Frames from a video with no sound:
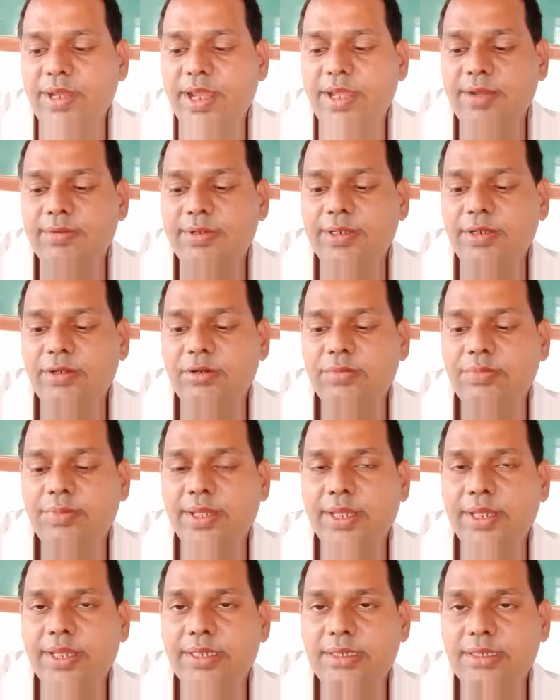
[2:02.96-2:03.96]
1 of
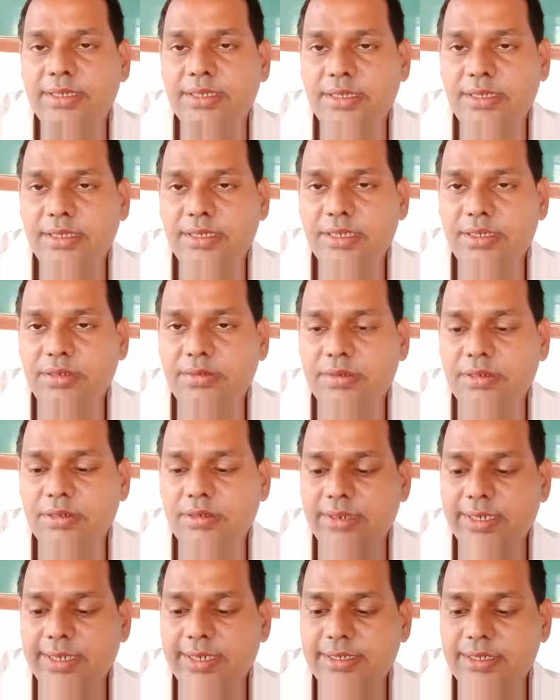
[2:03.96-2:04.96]
x is equal
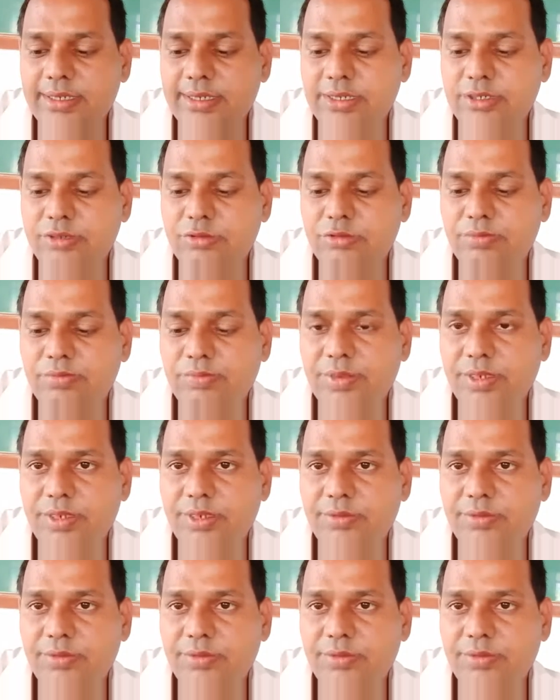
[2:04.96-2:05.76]
to x raised to p